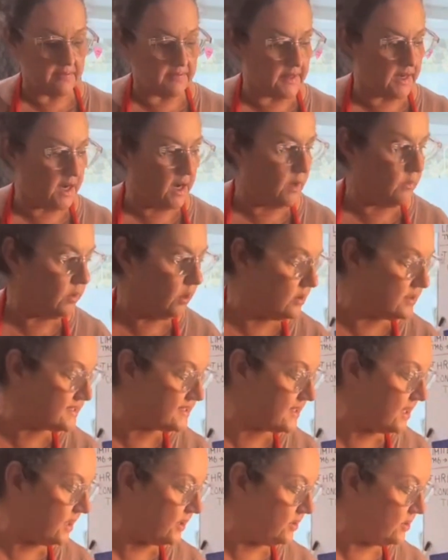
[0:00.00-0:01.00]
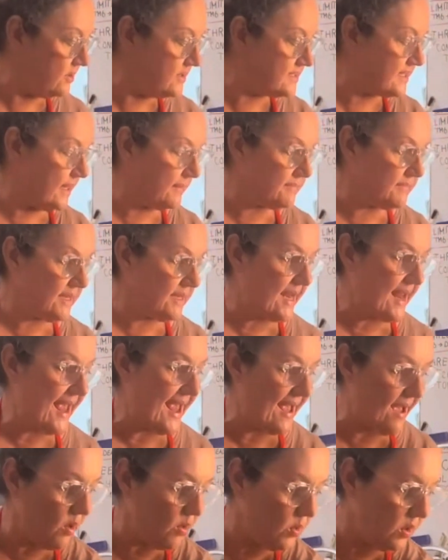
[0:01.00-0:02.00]
that I will also use up
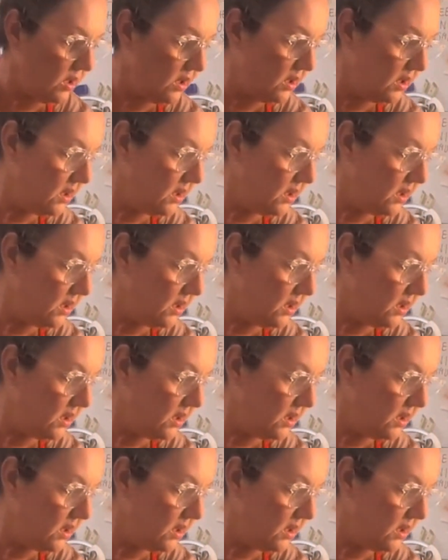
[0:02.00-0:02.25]
now